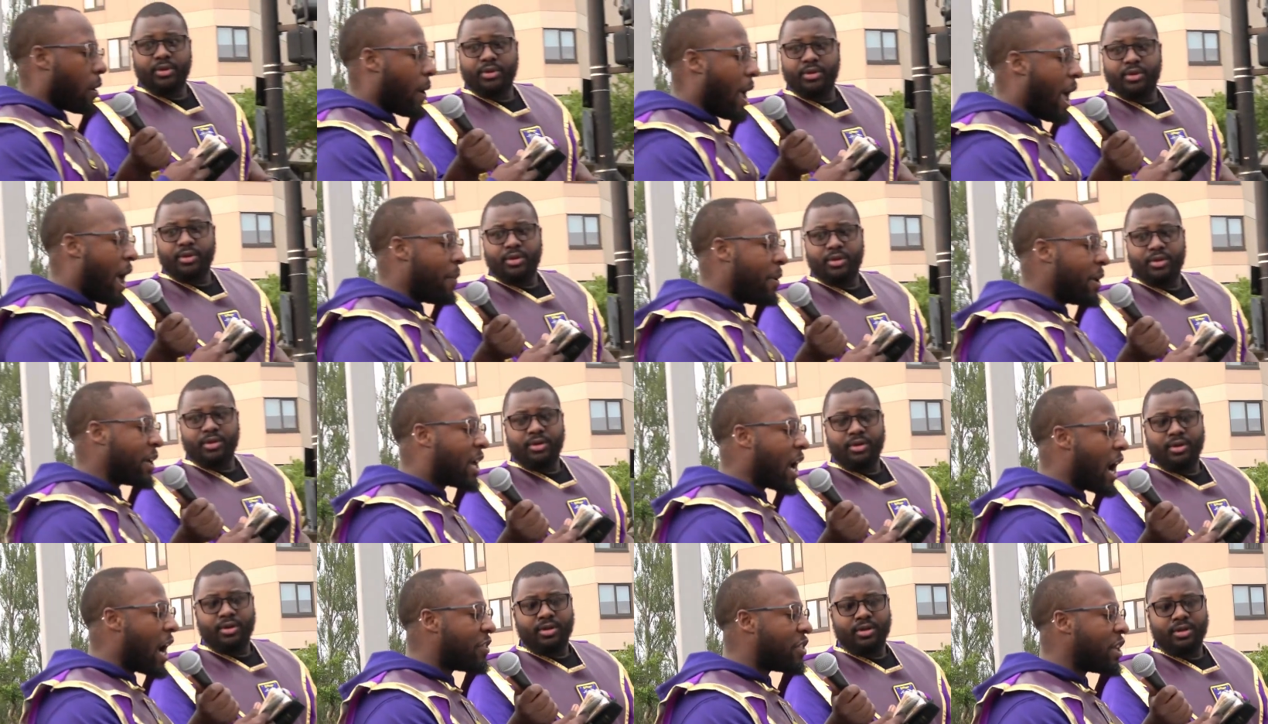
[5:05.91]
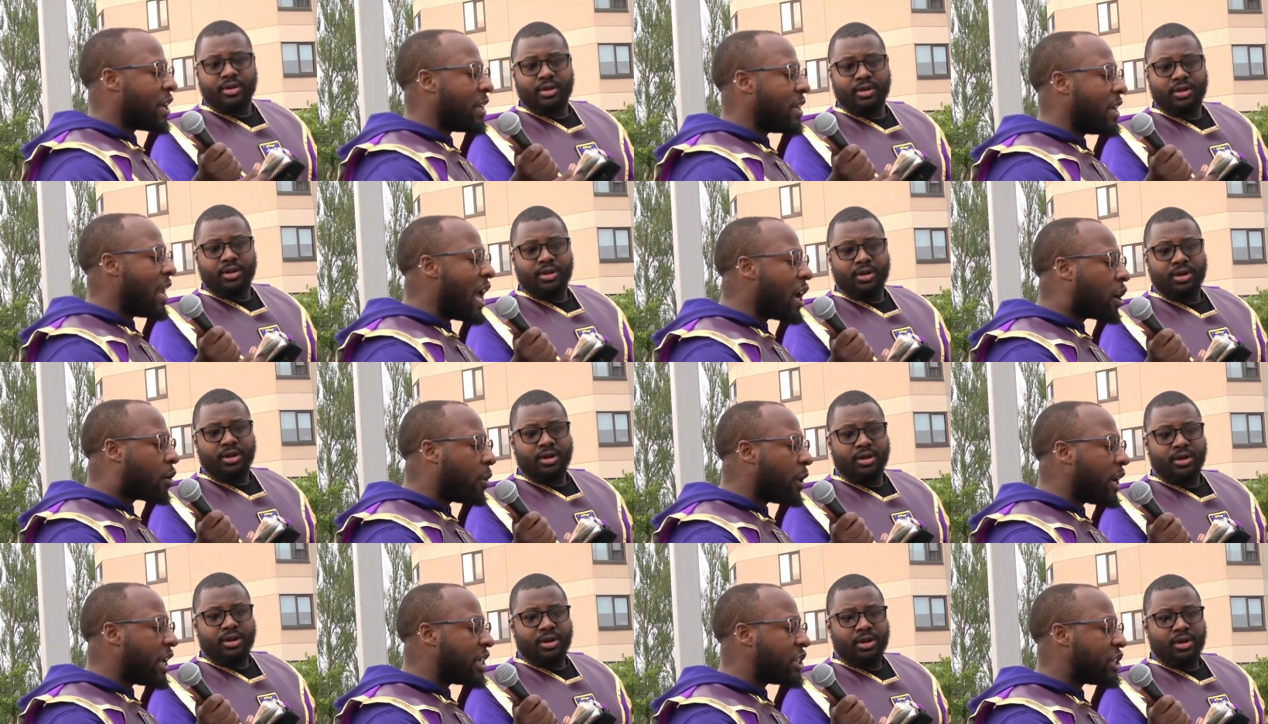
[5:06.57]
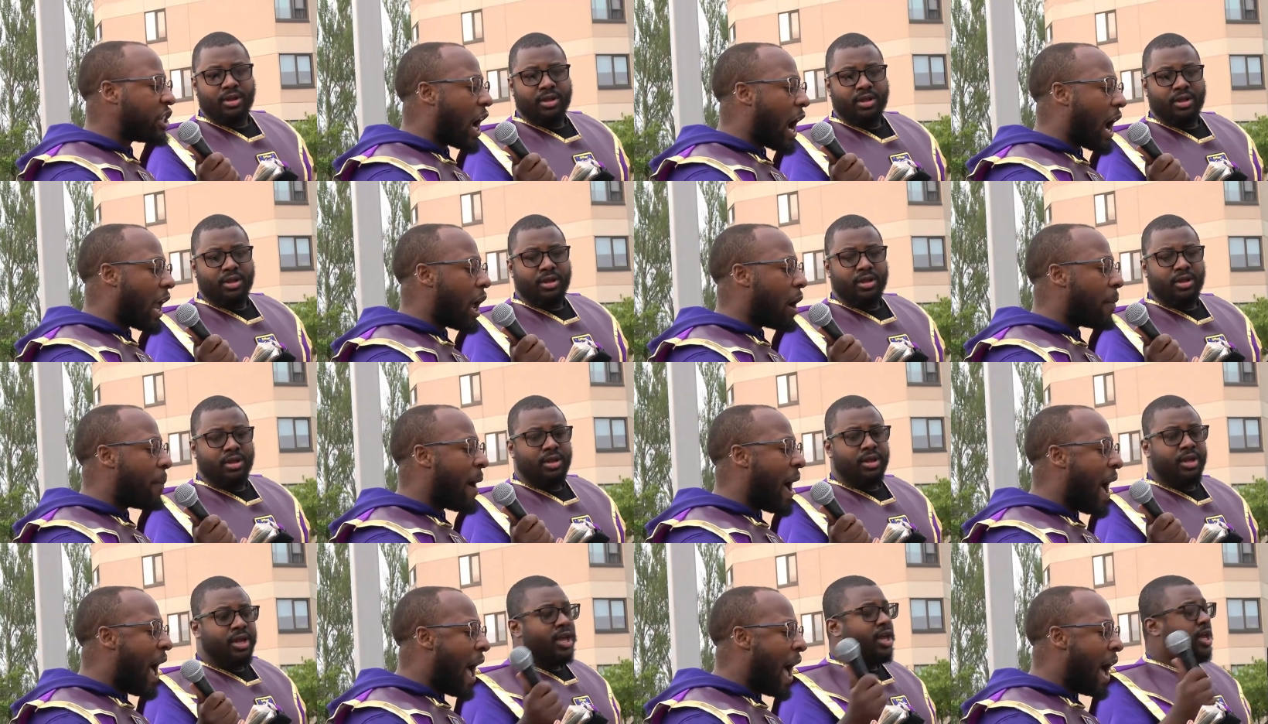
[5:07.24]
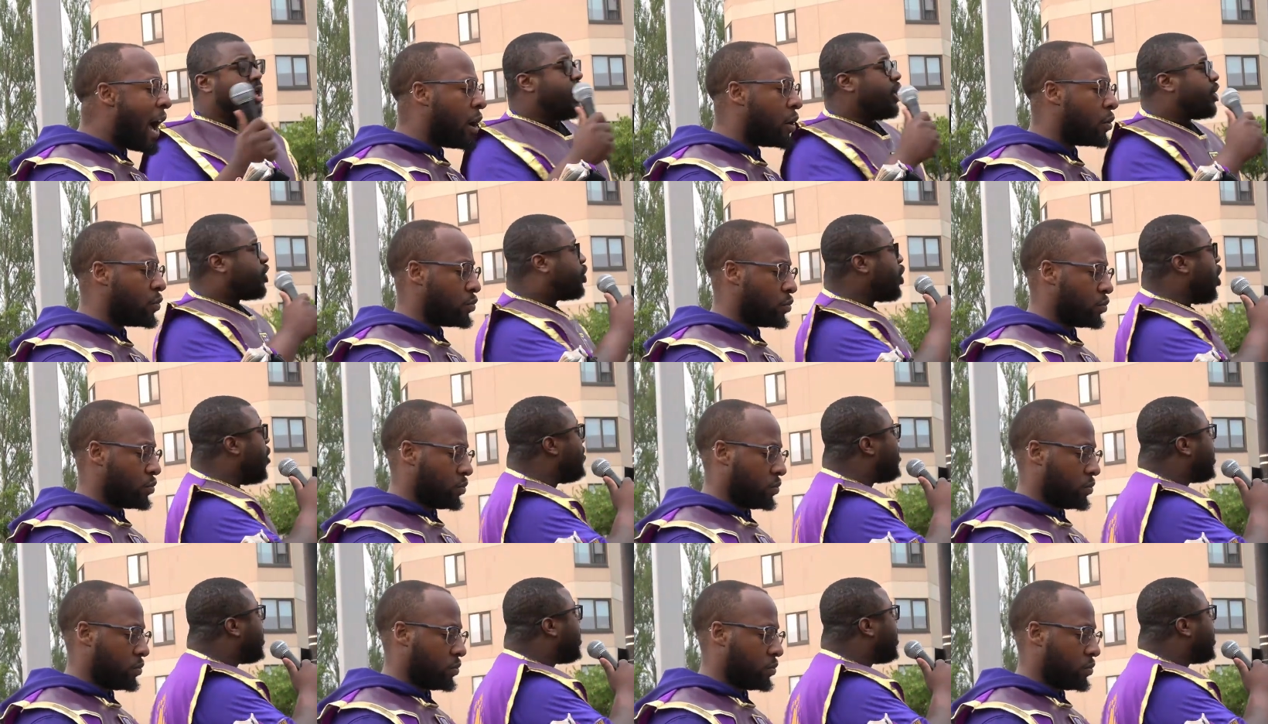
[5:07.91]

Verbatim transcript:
Speaker 1: And because iniquity shall abound. So